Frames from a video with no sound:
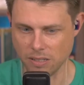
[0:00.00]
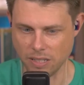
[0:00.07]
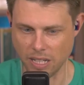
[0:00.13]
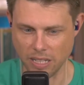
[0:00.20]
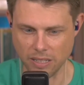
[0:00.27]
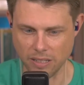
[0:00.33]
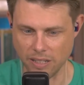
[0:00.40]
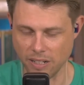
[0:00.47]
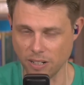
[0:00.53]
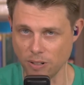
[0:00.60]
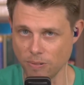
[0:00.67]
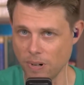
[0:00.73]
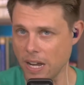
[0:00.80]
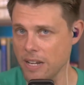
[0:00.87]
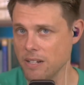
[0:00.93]
that they're
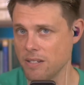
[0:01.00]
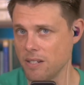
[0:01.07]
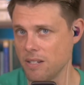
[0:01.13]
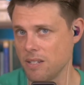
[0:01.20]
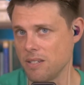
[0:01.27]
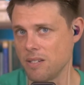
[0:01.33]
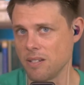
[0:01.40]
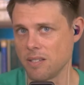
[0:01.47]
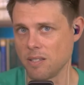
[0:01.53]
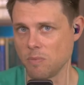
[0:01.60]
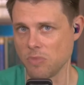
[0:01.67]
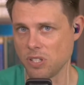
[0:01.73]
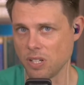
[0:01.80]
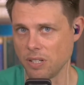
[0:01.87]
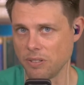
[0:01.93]
right to distance
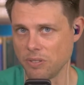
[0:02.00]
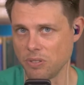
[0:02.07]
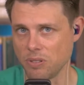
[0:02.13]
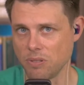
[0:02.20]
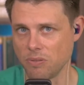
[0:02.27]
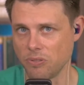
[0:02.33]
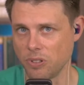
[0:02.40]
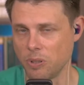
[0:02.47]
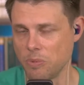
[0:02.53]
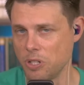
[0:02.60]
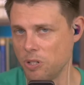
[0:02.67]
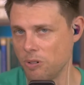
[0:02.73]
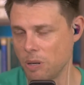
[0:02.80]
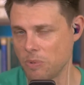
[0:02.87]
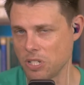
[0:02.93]
themselves from the
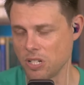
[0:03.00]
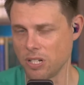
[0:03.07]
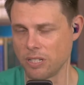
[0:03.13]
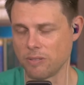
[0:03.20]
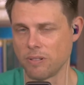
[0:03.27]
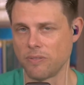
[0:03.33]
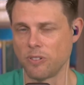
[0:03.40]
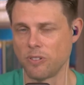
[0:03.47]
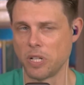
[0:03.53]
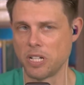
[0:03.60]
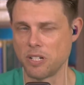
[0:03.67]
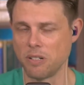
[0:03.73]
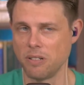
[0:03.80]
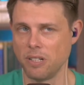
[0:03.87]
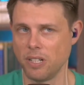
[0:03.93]
New Apostolic
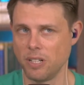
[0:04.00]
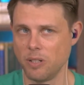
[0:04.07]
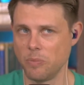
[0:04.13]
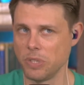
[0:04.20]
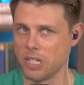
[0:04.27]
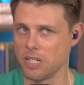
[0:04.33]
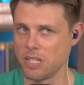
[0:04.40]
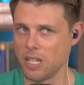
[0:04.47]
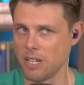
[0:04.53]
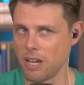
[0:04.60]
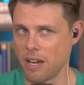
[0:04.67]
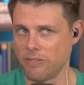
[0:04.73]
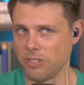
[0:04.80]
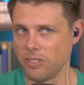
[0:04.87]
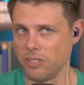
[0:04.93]
Reformation because they
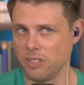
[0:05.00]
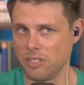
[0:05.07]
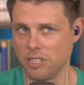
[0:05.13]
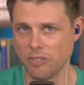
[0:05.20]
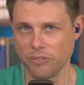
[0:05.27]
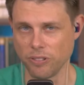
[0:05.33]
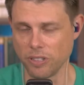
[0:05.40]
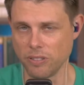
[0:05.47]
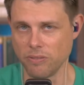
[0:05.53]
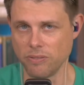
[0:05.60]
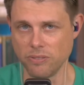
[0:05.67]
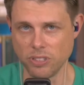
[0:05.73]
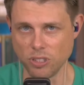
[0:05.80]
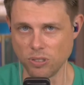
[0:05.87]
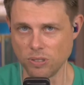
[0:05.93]
have a different
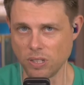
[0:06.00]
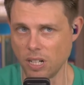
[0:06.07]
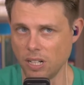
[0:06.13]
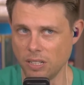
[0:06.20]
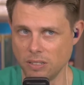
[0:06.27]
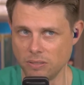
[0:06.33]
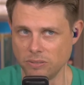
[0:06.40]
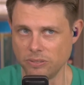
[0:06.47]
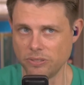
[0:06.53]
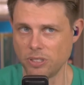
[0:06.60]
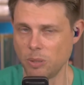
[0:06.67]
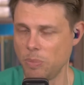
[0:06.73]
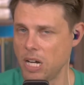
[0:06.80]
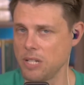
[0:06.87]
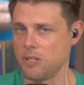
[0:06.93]
view of
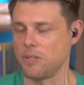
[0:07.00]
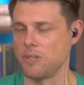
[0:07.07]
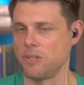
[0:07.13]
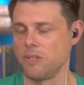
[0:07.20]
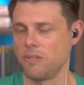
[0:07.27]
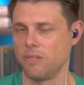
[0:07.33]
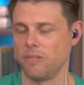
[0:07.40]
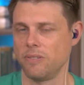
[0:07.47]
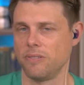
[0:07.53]
apostles?